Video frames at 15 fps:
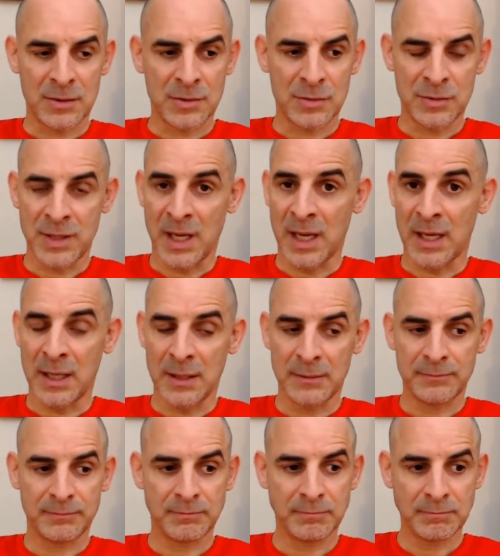today
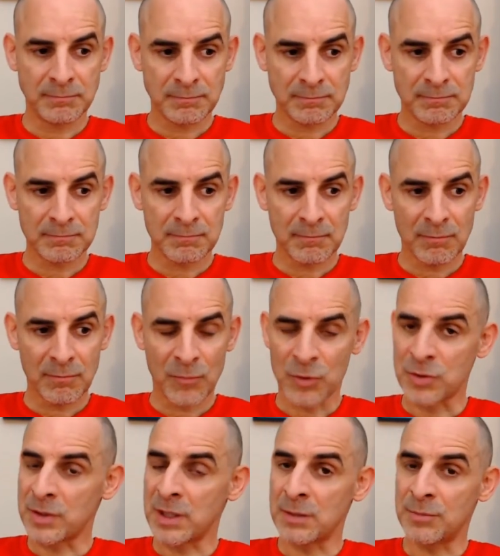
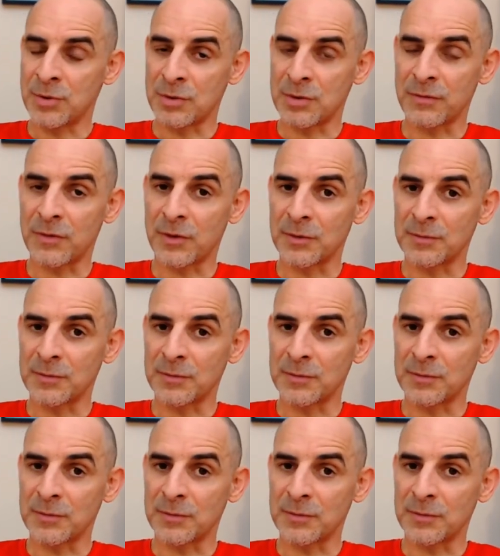was really beautiful.